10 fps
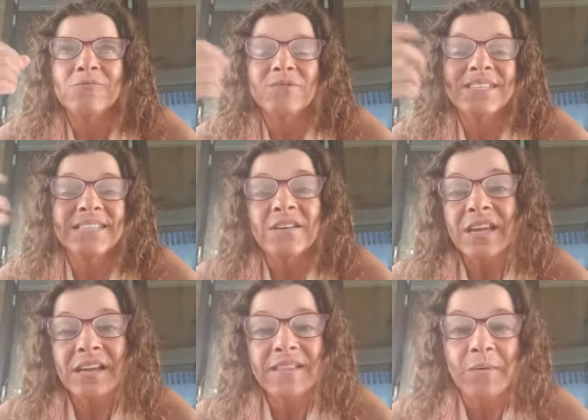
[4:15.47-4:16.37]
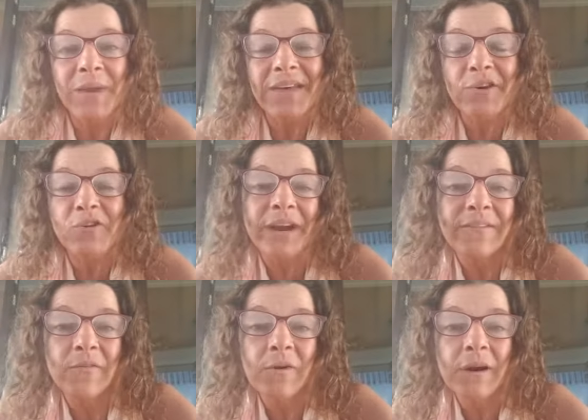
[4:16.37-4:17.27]
resilient than we give it
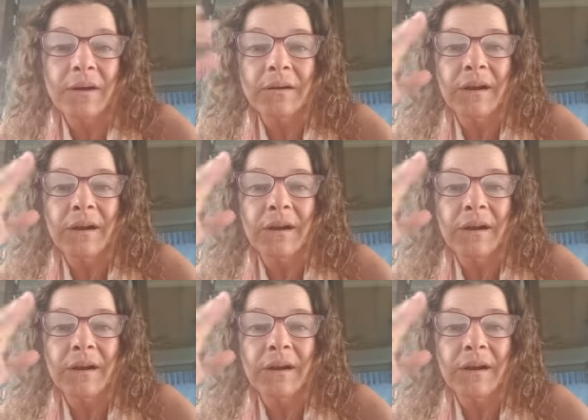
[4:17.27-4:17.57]
credit for.